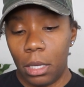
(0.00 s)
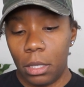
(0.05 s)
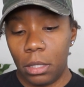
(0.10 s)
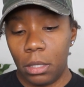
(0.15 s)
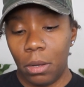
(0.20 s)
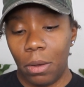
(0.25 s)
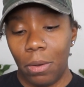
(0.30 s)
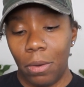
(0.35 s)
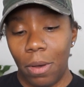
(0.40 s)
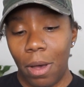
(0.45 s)

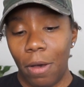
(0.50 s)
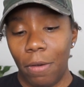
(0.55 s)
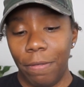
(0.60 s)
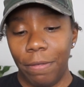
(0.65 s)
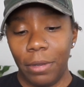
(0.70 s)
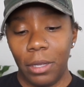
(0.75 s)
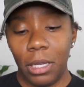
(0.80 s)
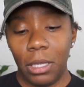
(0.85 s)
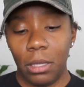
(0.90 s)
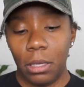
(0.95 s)
So
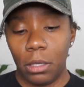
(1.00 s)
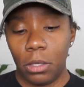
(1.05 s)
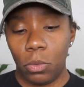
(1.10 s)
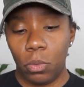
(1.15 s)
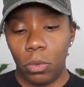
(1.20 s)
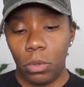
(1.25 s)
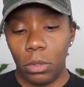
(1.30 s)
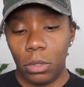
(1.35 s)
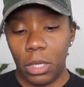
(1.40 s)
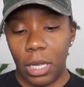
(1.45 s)
hopefully this
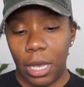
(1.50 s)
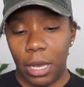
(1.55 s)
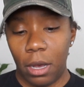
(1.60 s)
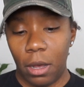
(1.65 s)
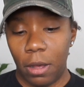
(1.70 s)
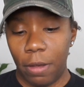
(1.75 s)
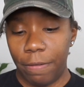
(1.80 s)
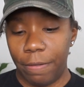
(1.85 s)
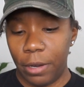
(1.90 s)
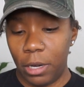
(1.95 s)
will take
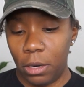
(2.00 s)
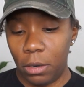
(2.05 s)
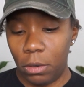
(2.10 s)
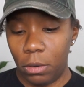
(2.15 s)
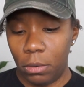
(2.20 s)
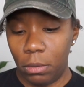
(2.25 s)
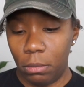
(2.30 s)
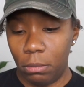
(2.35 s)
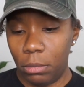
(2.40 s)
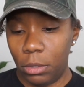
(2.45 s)
off and
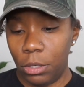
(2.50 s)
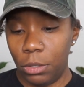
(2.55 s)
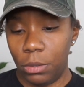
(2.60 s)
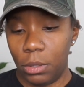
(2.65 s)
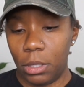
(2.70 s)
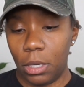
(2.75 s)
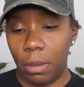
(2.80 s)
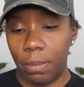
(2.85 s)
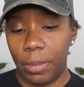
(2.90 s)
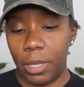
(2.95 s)
it'll do
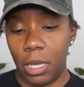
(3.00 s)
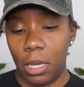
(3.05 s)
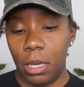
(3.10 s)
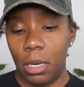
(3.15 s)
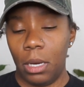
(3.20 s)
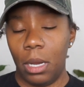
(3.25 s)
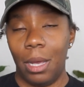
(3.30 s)
something.